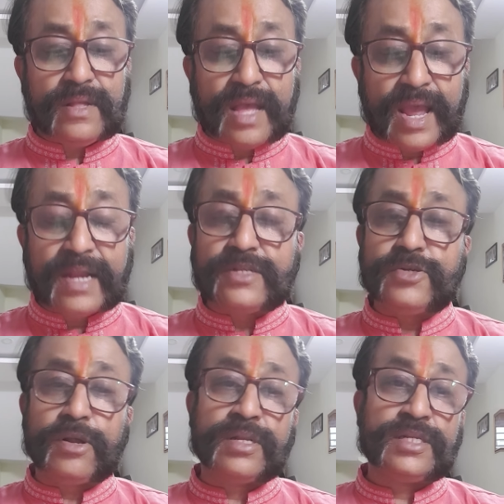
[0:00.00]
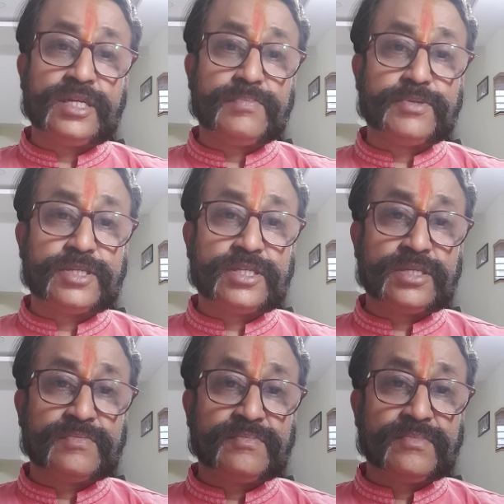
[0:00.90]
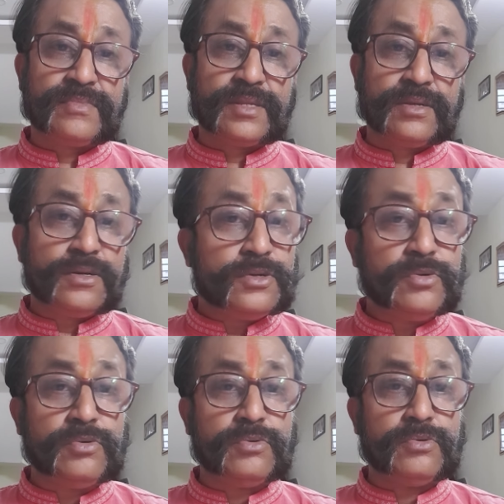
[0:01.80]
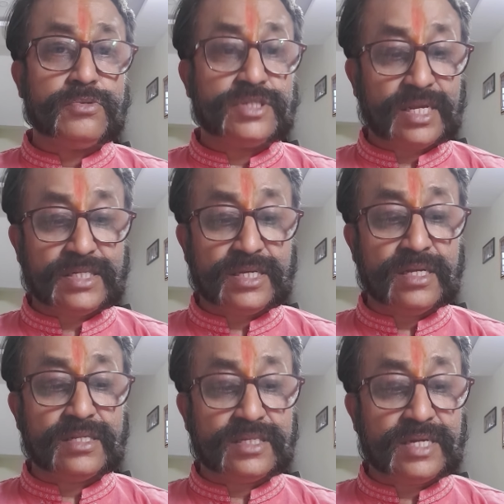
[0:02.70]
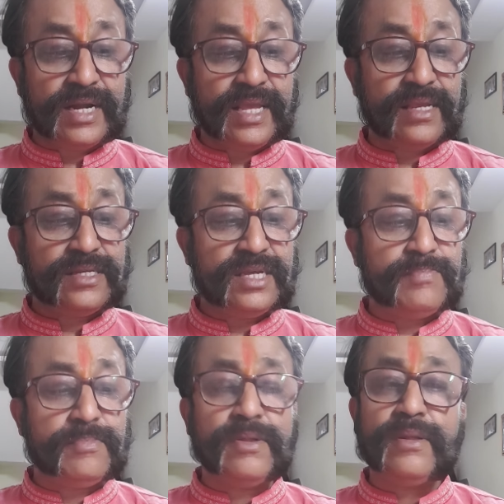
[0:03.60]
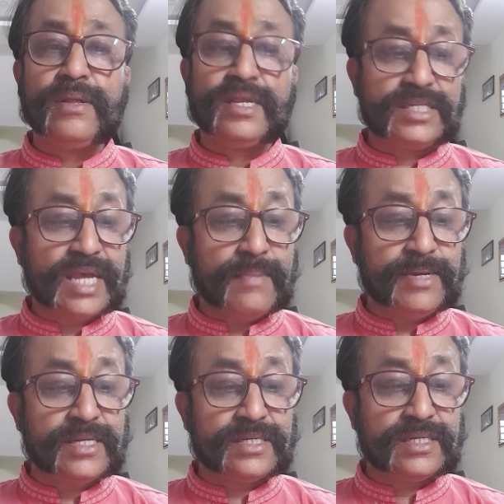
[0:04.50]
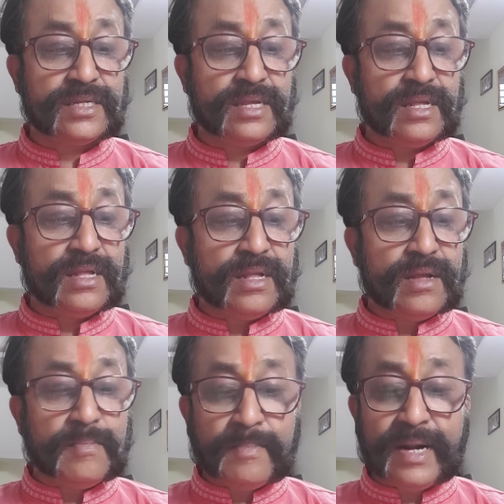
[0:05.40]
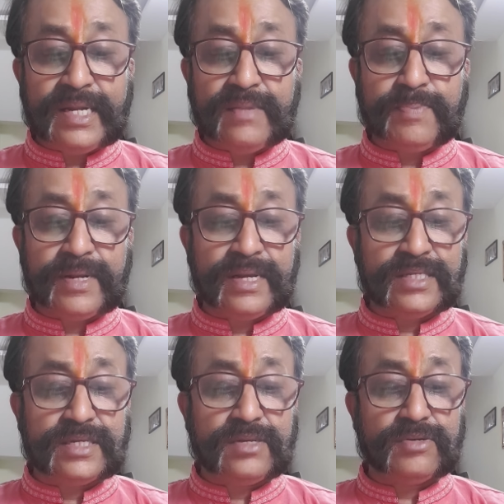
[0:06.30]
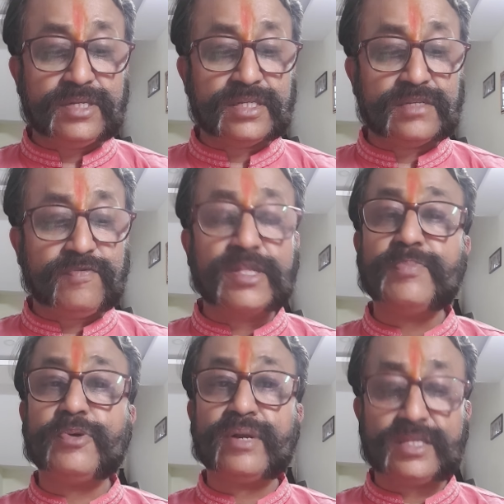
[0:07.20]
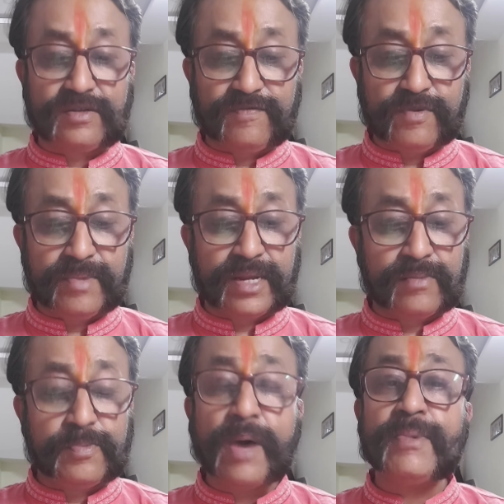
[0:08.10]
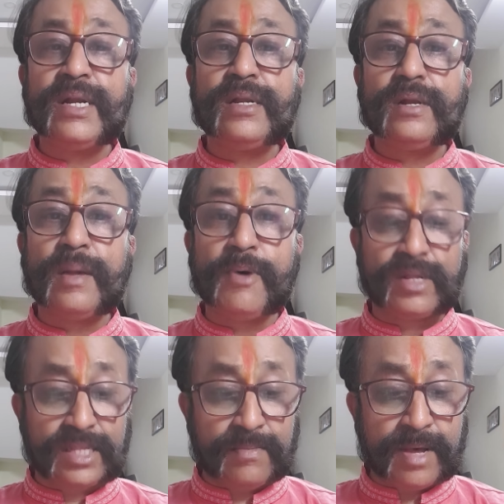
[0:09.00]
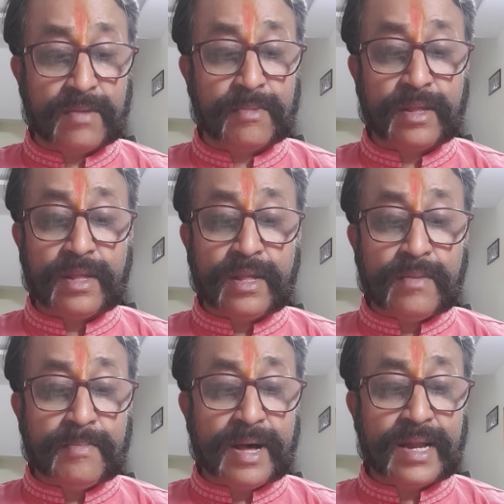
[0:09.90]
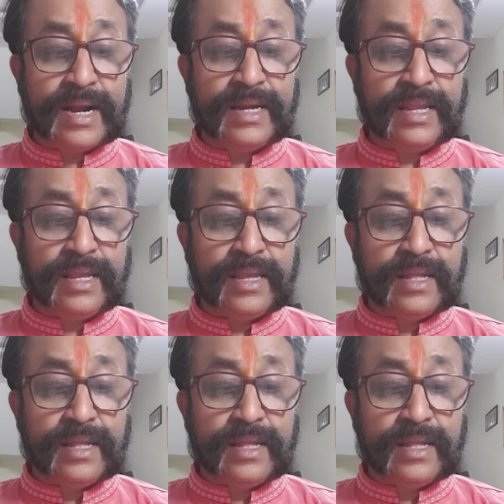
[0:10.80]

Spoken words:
and scholarships to such girls studying. She established multiple institutions for the progress of women. Prominent among them are Maharani